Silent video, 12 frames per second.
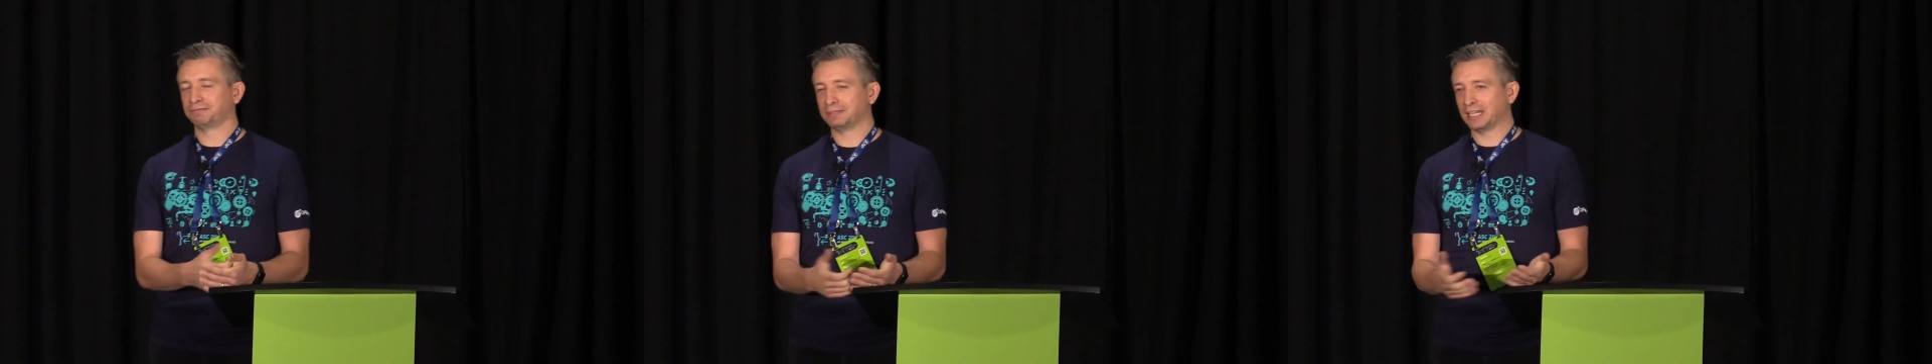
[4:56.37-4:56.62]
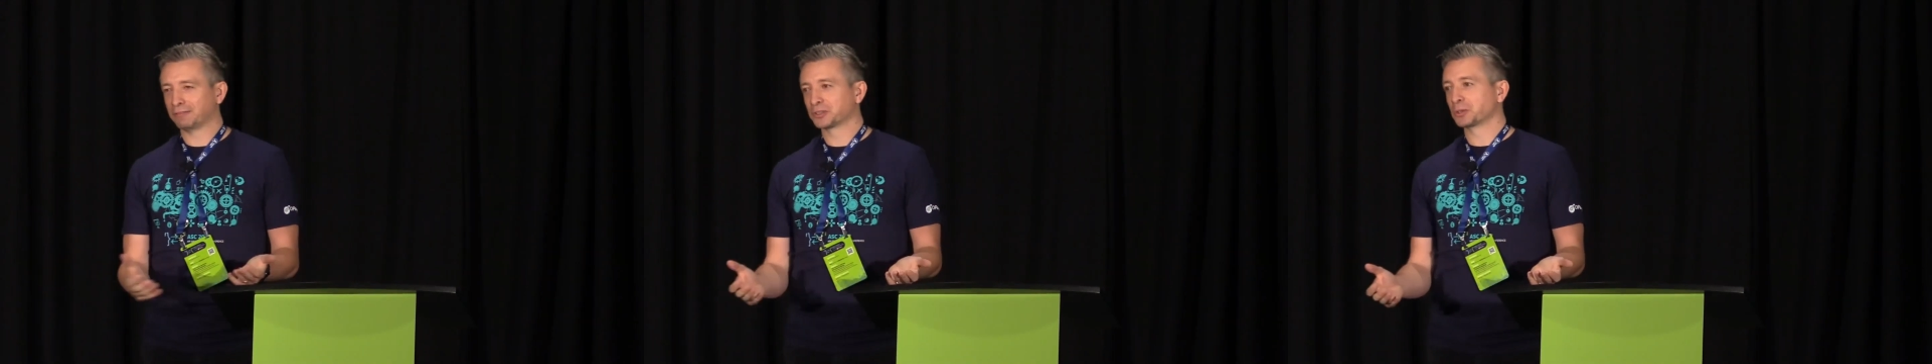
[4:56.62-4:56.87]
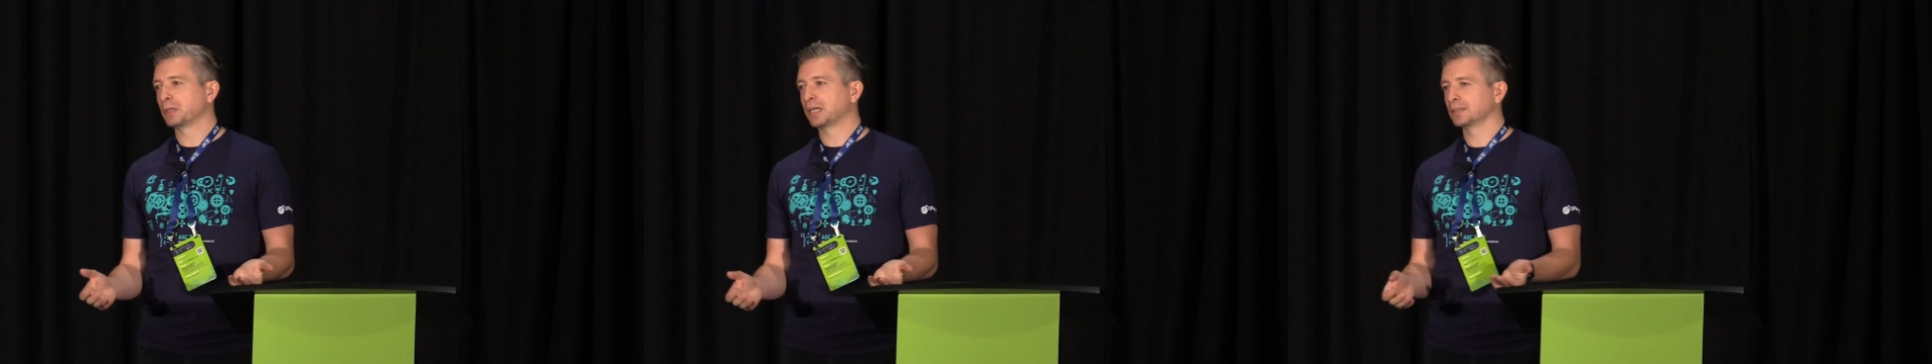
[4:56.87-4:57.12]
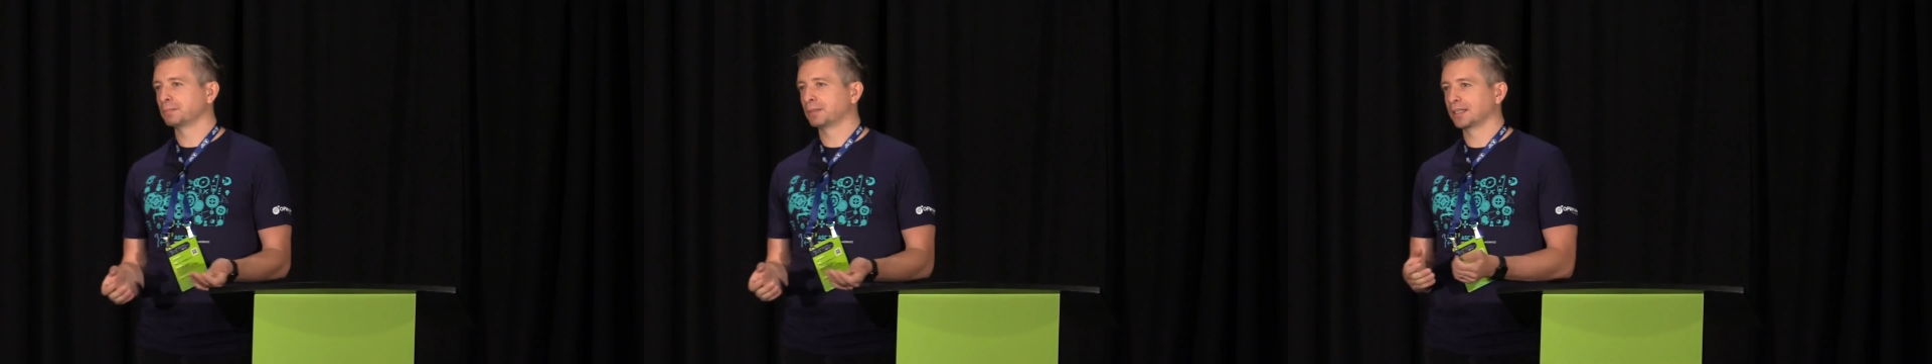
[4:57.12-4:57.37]
ever so
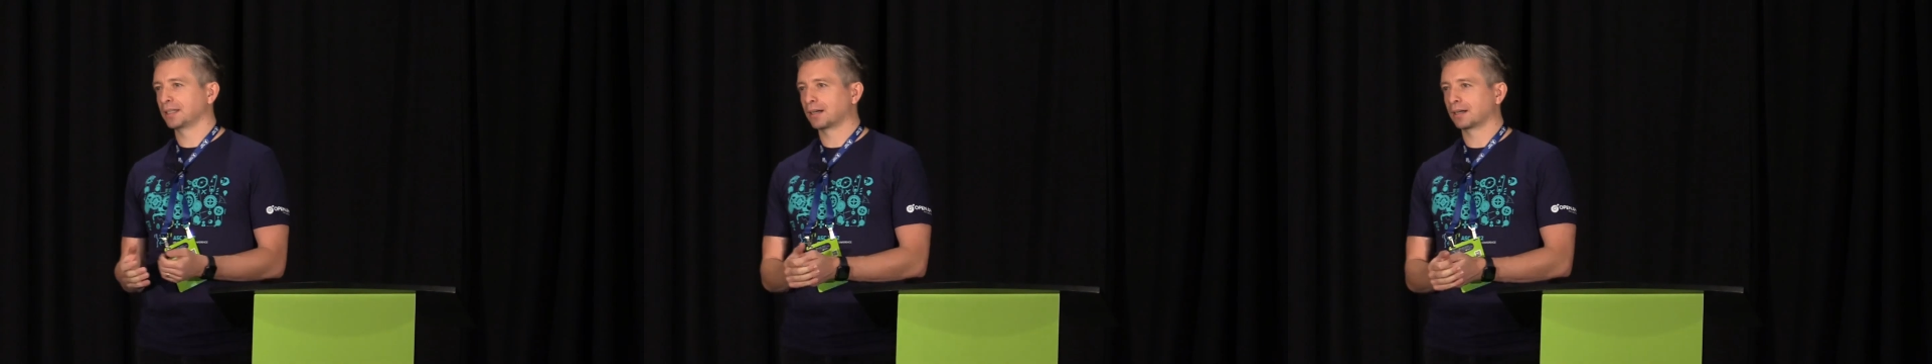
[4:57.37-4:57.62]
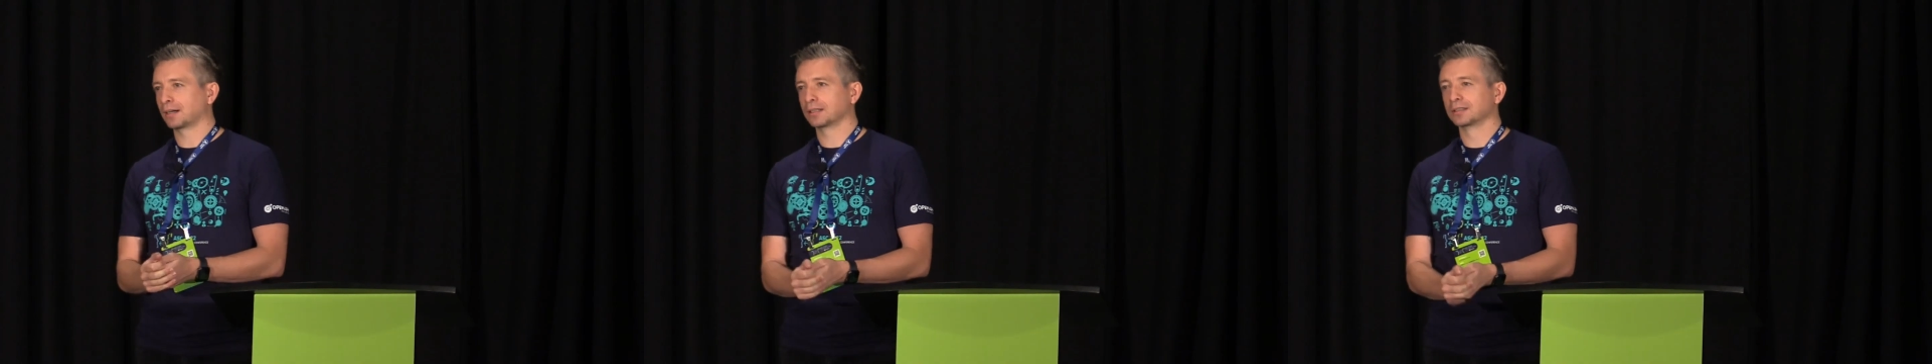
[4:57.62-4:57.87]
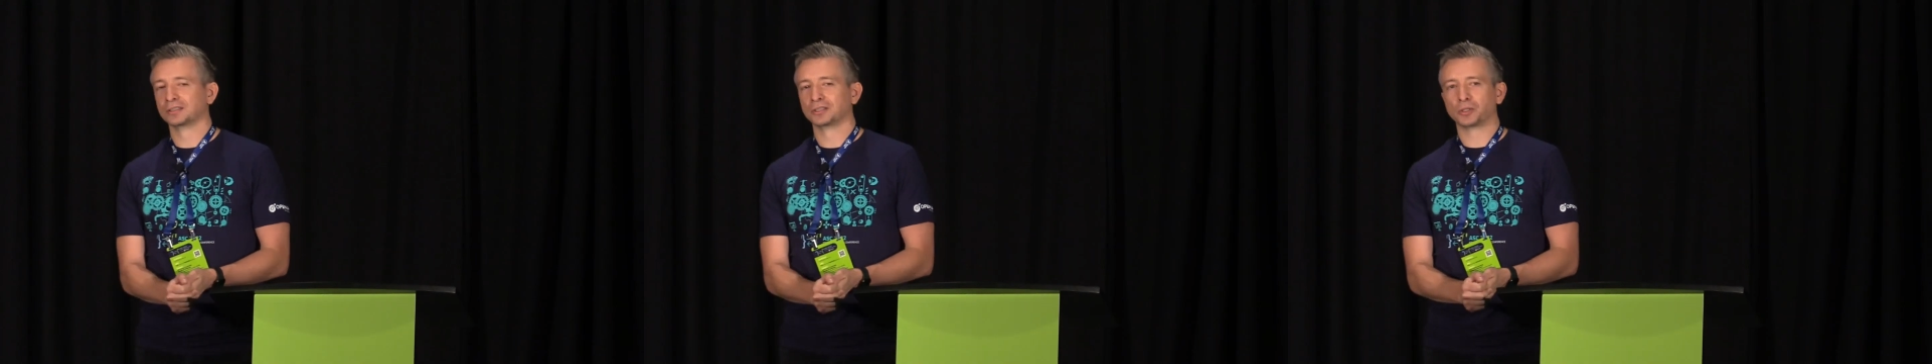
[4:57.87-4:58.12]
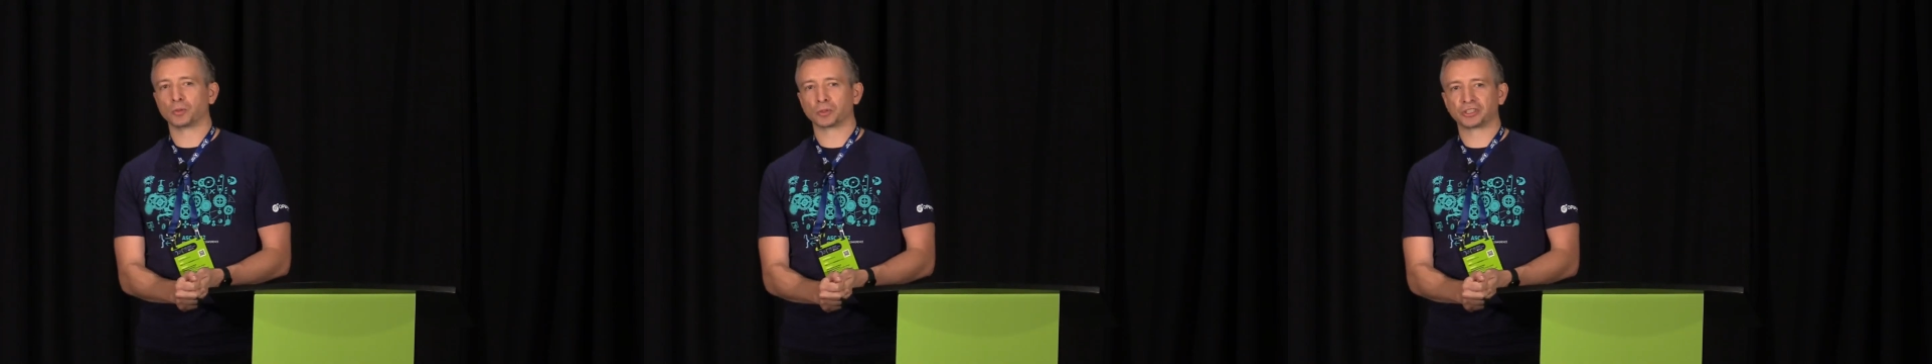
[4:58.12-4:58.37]
well by our
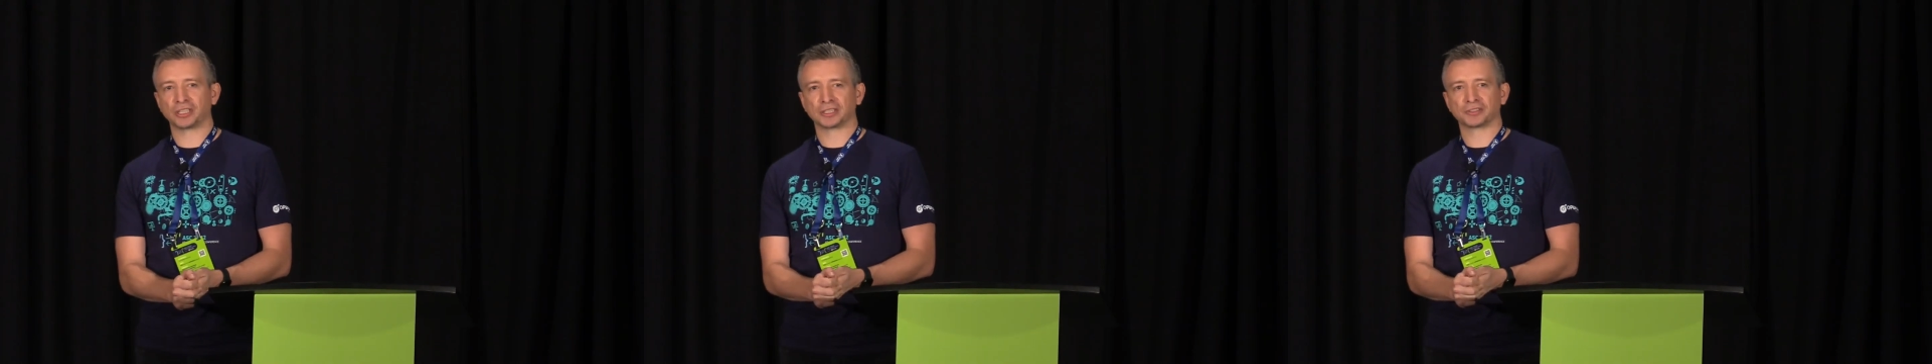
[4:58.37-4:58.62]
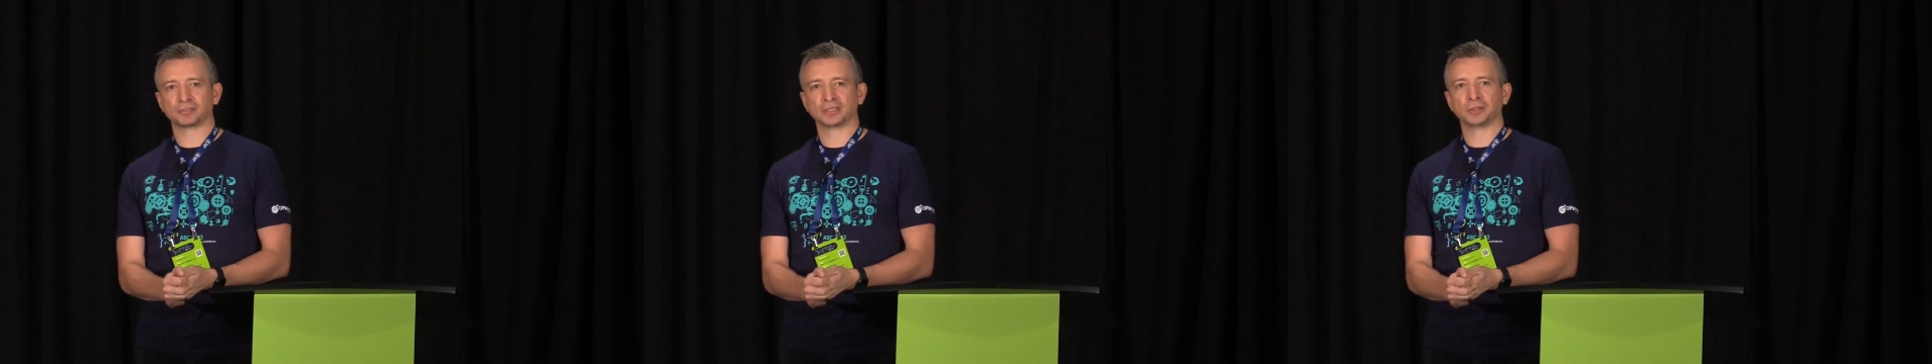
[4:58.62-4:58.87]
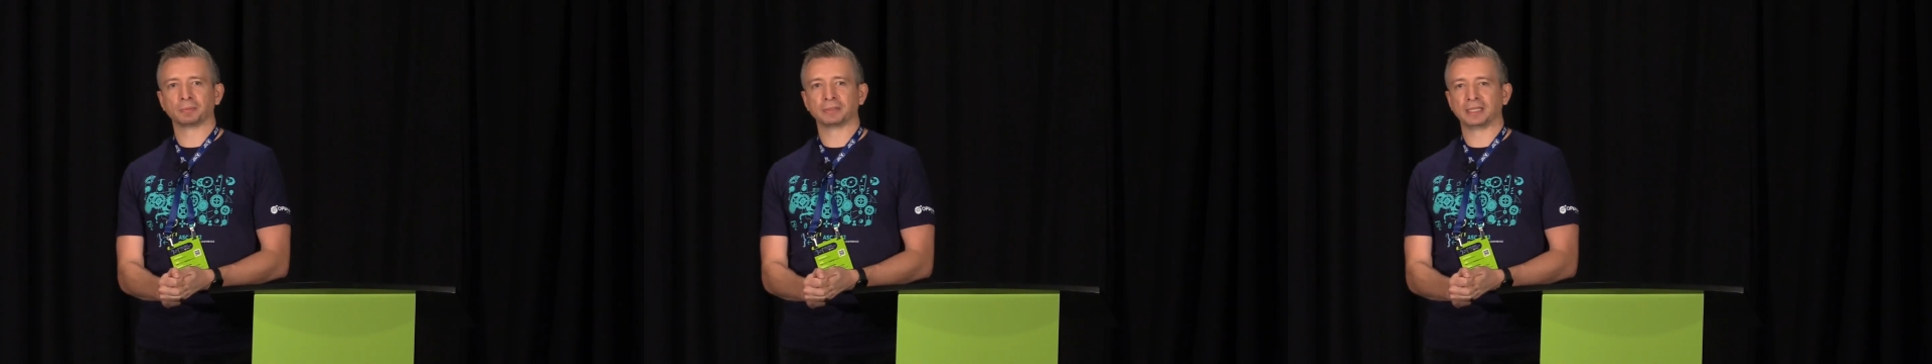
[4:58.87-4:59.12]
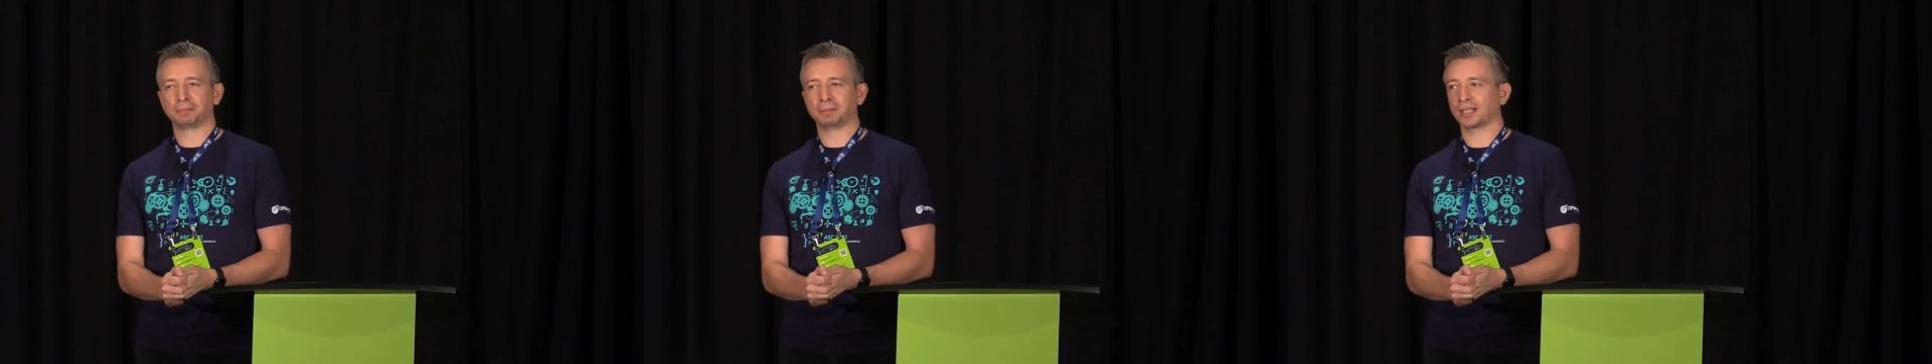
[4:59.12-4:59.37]
co-chairs for the Open
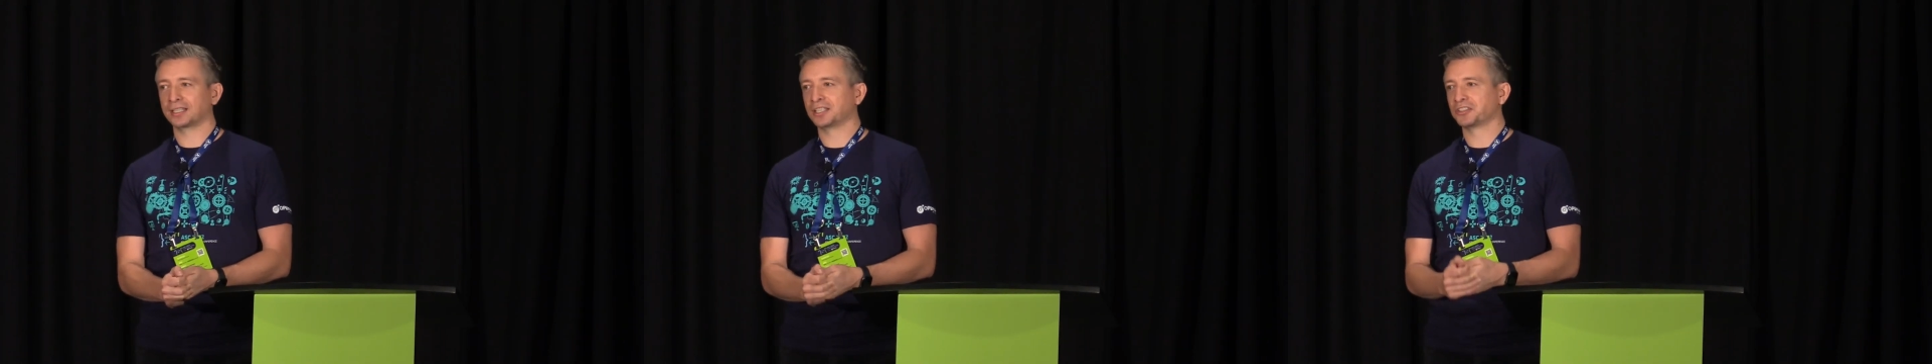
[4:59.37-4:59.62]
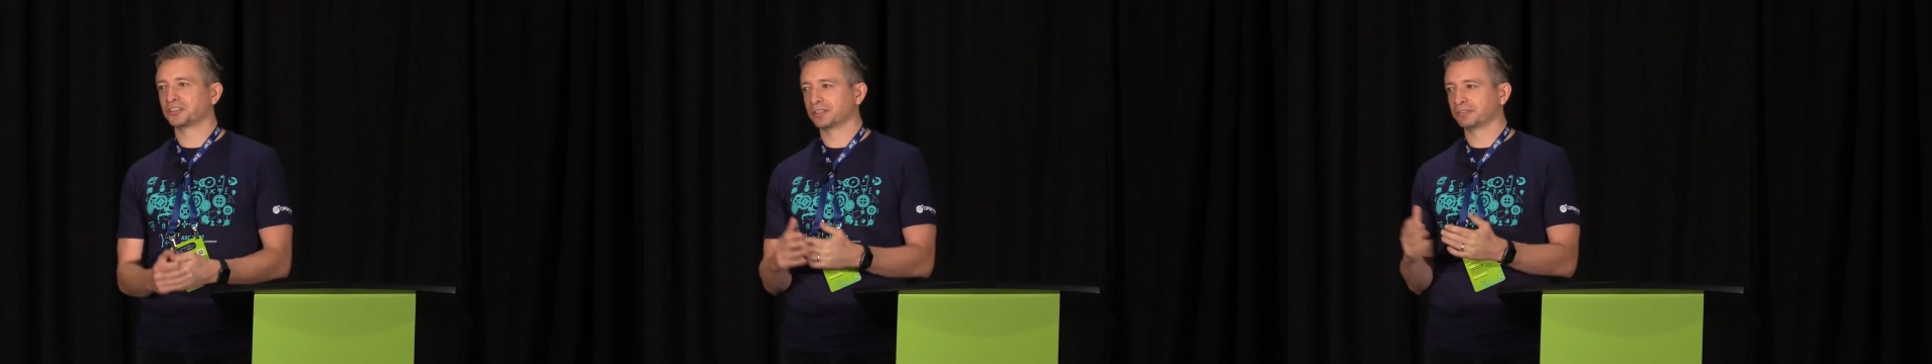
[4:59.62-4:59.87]
API Initiative,